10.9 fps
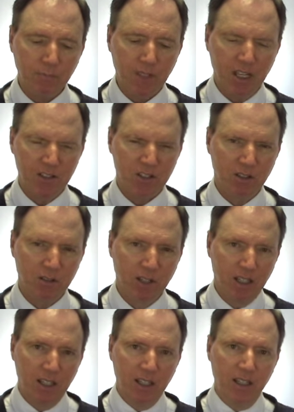And so
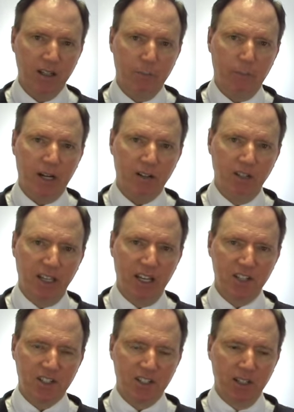in our modern
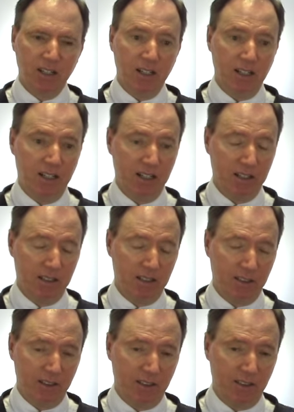age, uh,
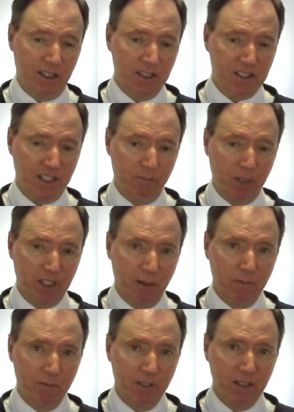things have
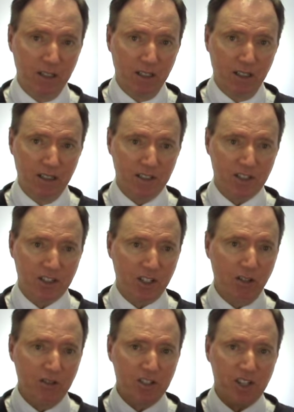become uh,
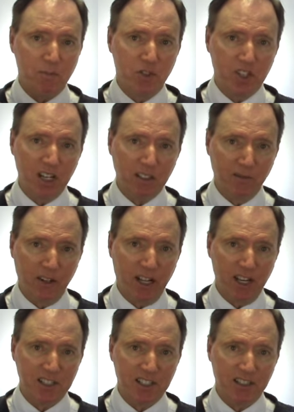so
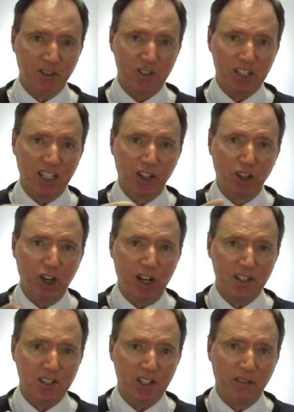subjectivized that there is a
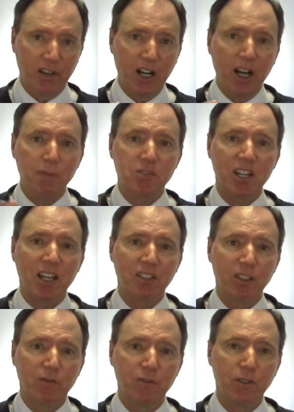loss of
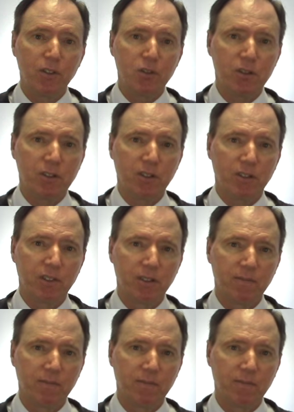objective truth.